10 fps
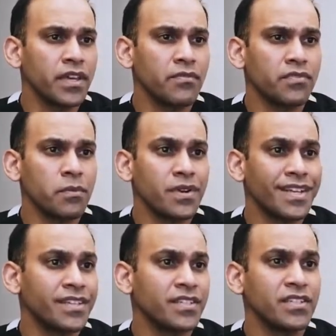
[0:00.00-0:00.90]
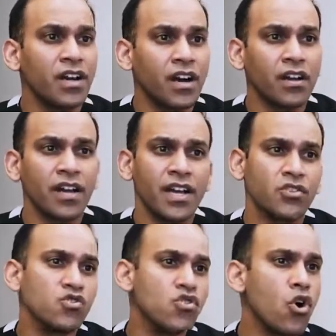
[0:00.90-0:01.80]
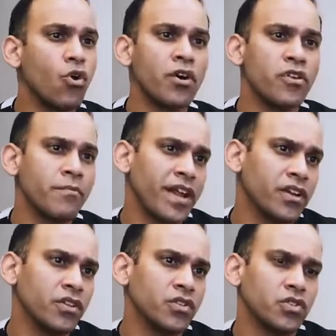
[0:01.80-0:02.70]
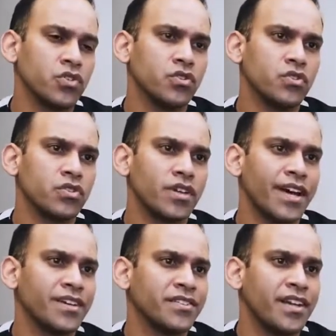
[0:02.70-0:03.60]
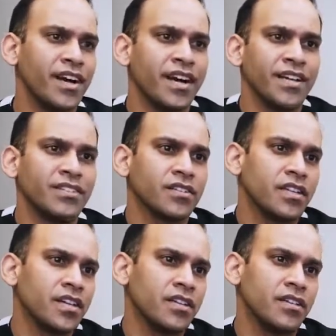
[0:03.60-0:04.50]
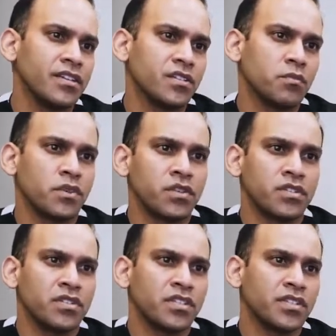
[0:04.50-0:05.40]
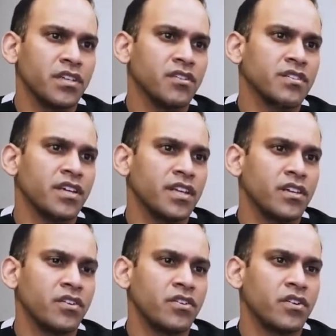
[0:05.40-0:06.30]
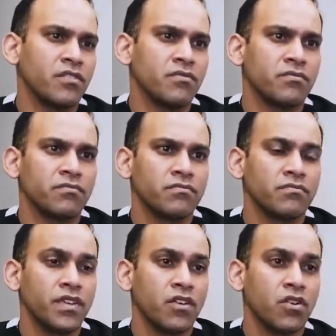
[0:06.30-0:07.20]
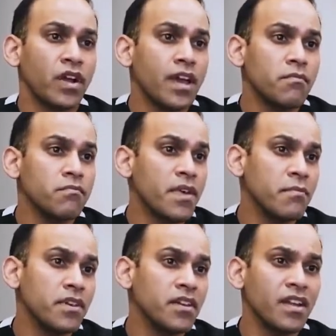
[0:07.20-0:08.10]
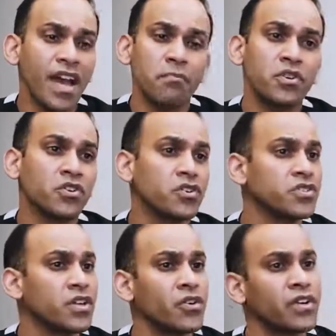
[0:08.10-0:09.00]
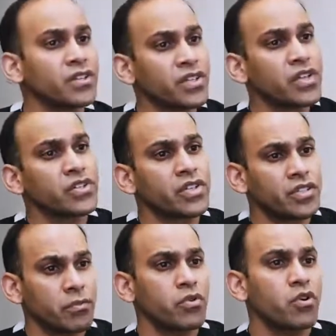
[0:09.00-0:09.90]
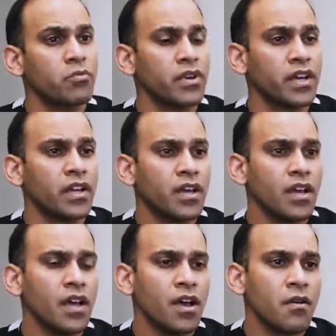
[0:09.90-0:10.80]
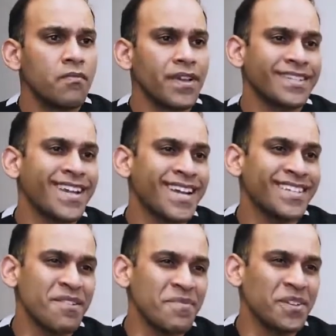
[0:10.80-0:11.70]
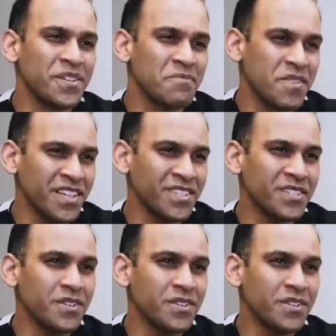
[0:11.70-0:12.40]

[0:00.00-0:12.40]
if somebody is young, has no other medical issues, has an isolated disc bulge that's irritating a nerve, then okay, might be appropriate. An epidural steroid injection is appropriate. Yeah. That's not typically the patients